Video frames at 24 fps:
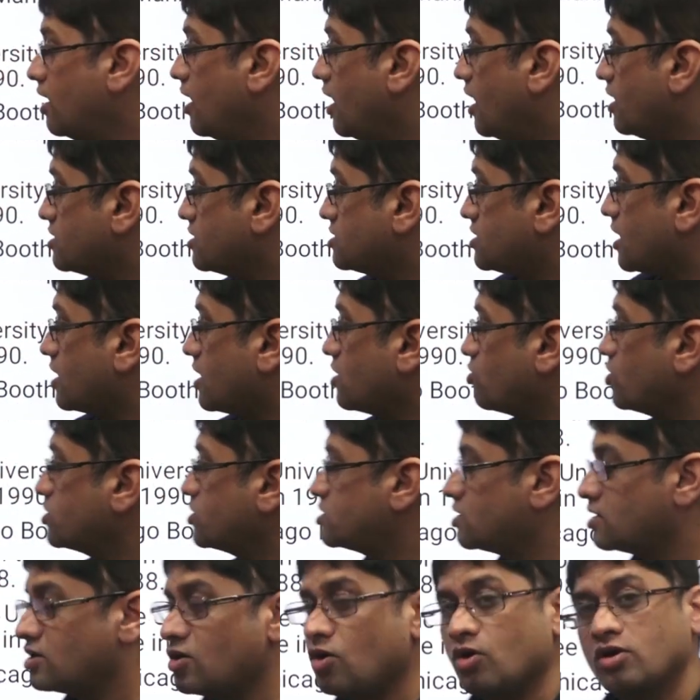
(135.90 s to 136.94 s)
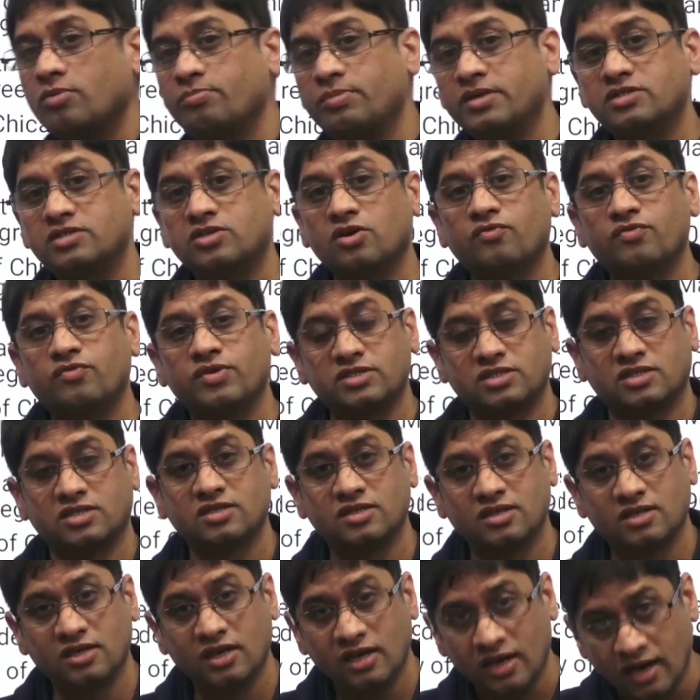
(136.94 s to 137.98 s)
And the second question, on basis of which
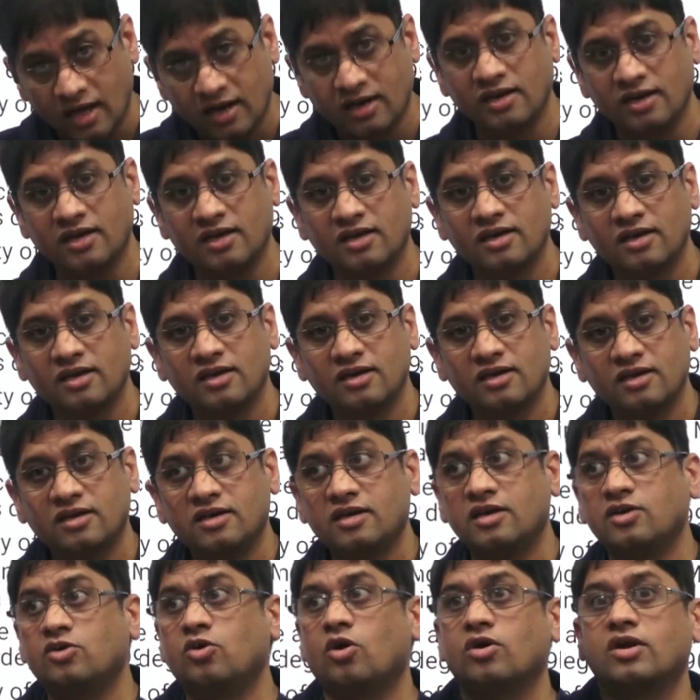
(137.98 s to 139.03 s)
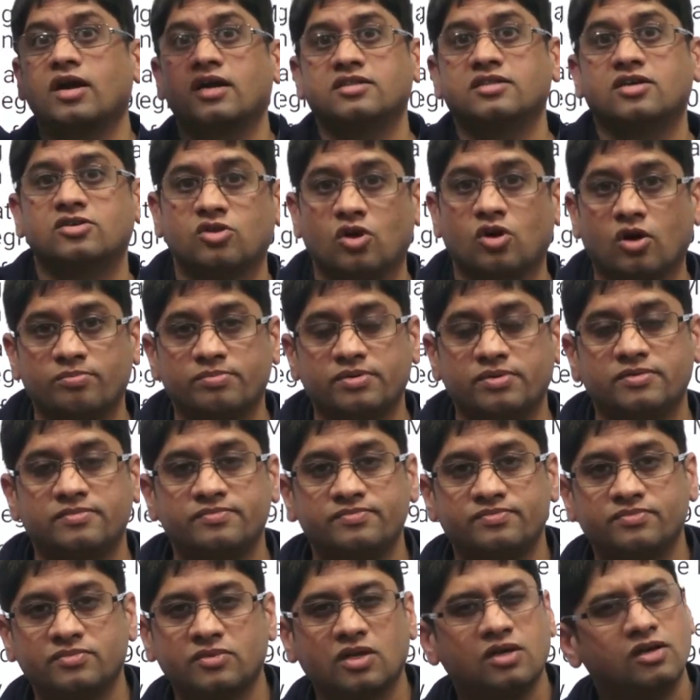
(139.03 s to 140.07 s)
learning he got at the top?
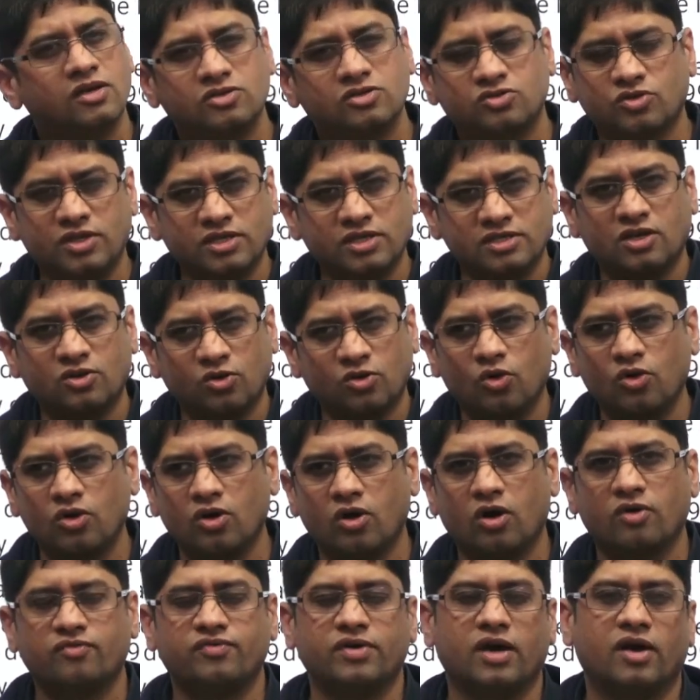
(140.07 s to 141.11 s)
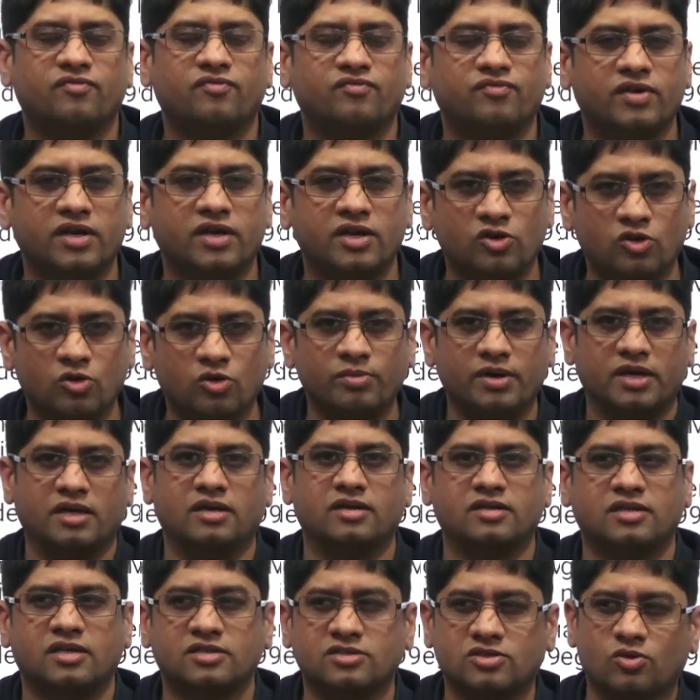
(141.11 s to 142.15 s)
So there's a role of every
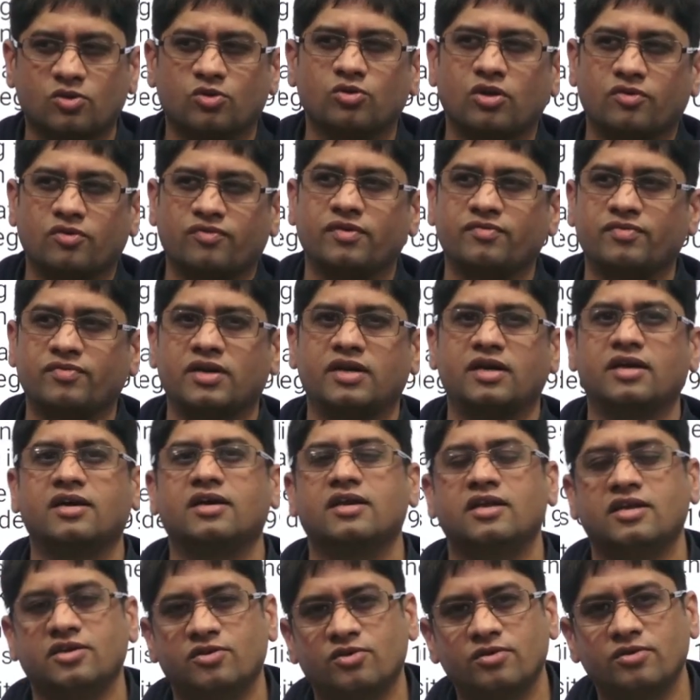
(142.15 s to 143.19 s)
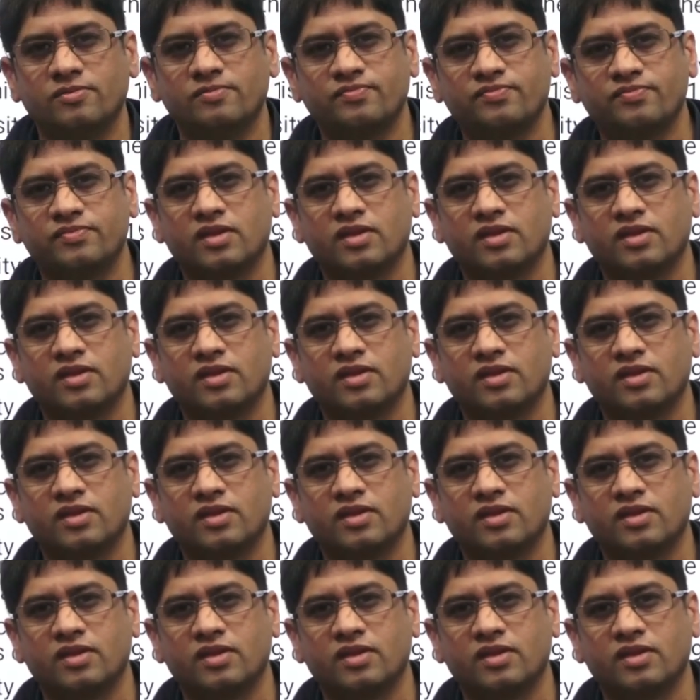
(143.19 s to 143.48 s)
domain, there's a role of every degree, you know.